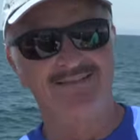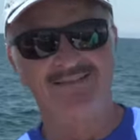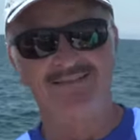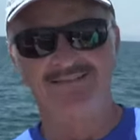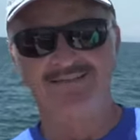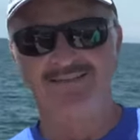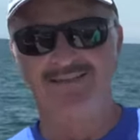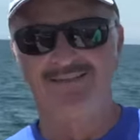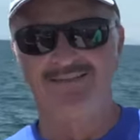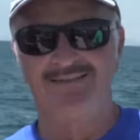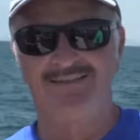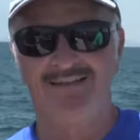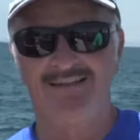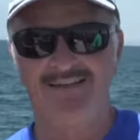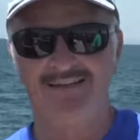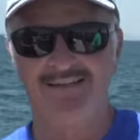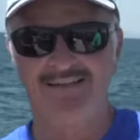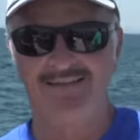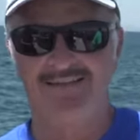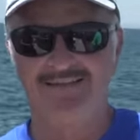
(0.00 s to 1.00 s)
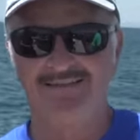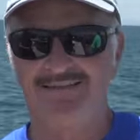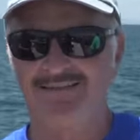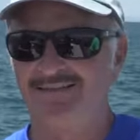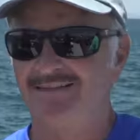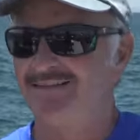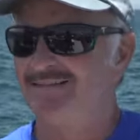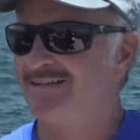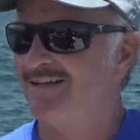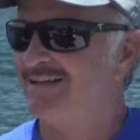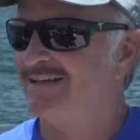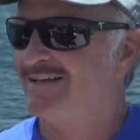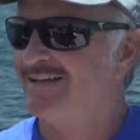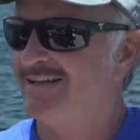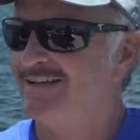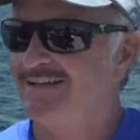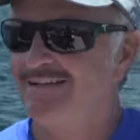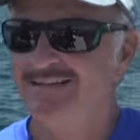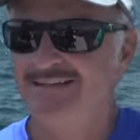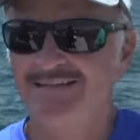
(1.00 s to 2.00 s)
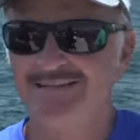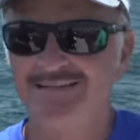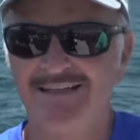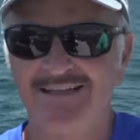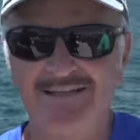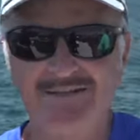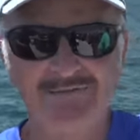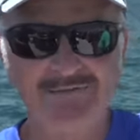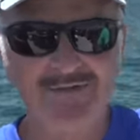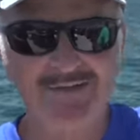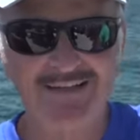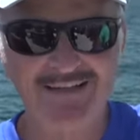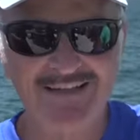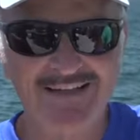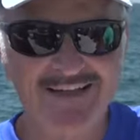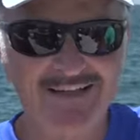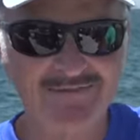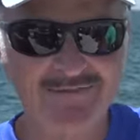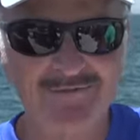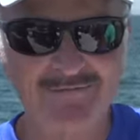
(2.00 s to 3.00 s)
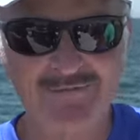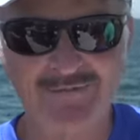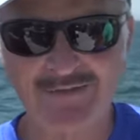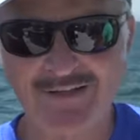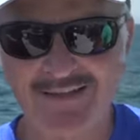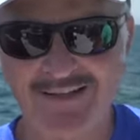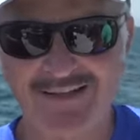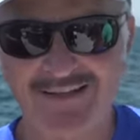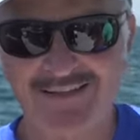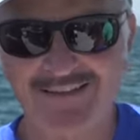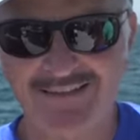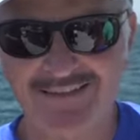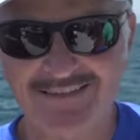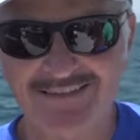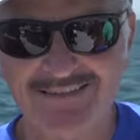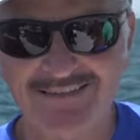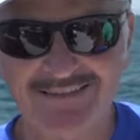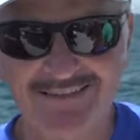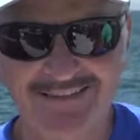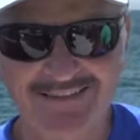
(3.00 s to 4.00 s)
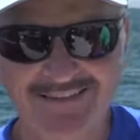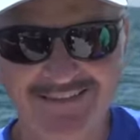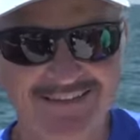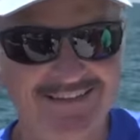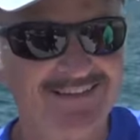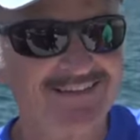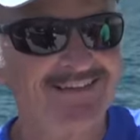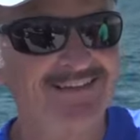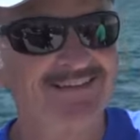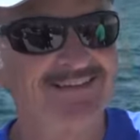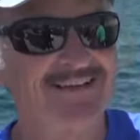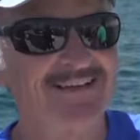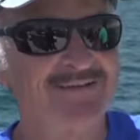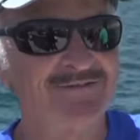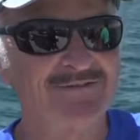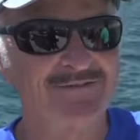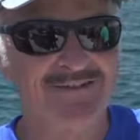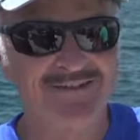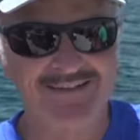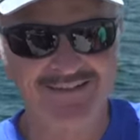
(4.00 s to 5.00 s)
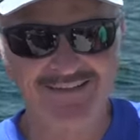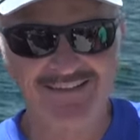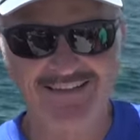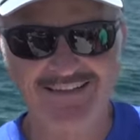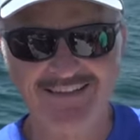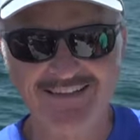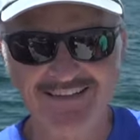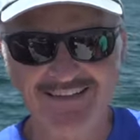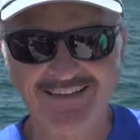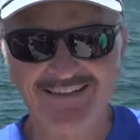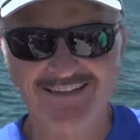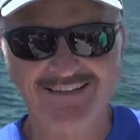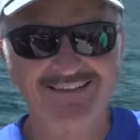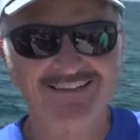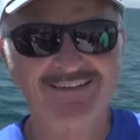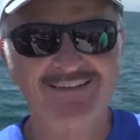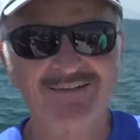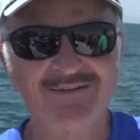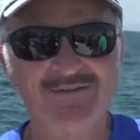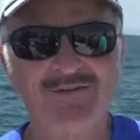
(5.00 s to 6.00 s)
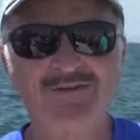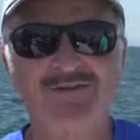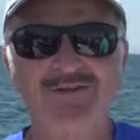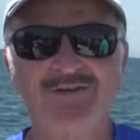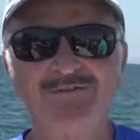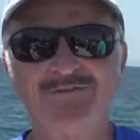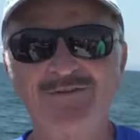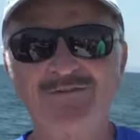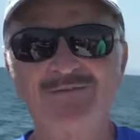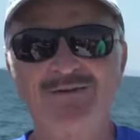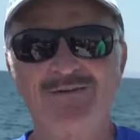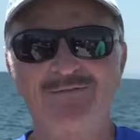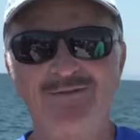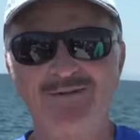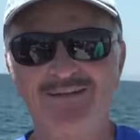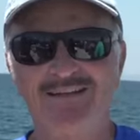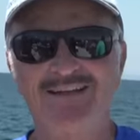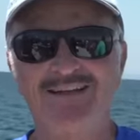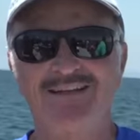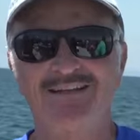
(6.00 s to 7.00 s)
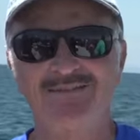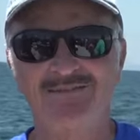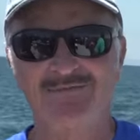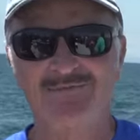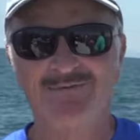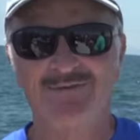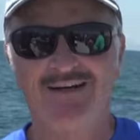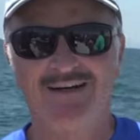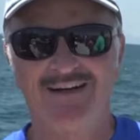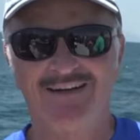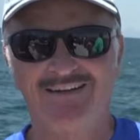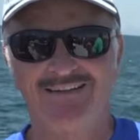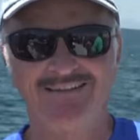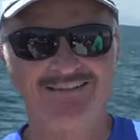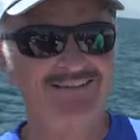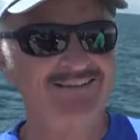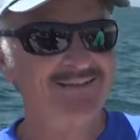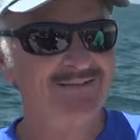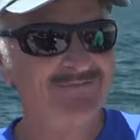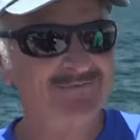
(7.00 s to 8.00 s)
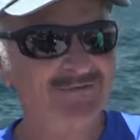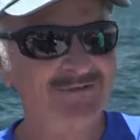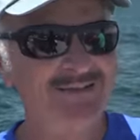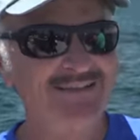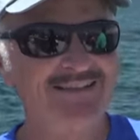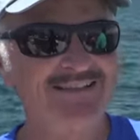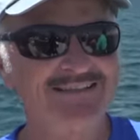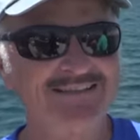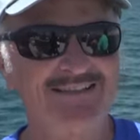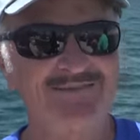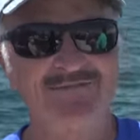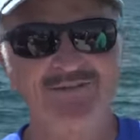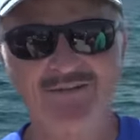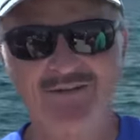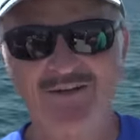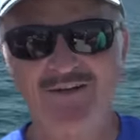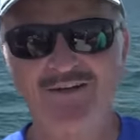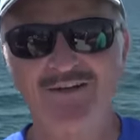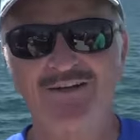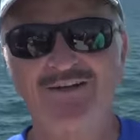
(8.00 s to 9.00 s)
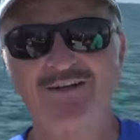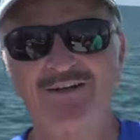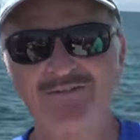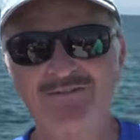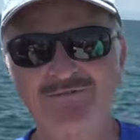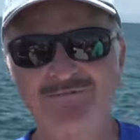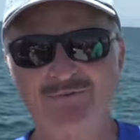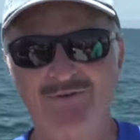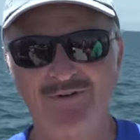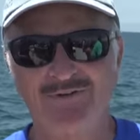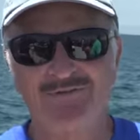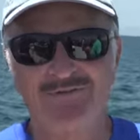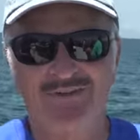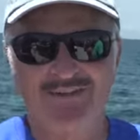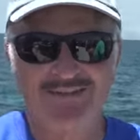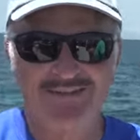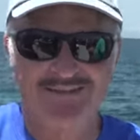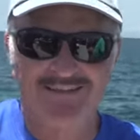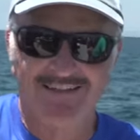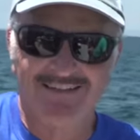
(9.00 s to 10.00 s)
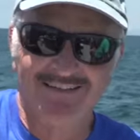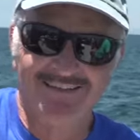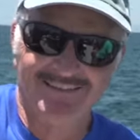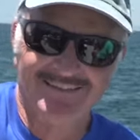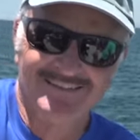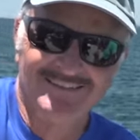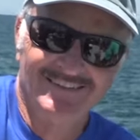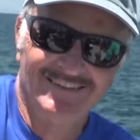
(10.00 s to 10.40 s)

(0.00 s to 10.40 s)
and they stand there like this, and it's like, does anybody have a pliers? It's like, really? You couldn't remember to get your pliers. Please, if you're gonna go sport fishing,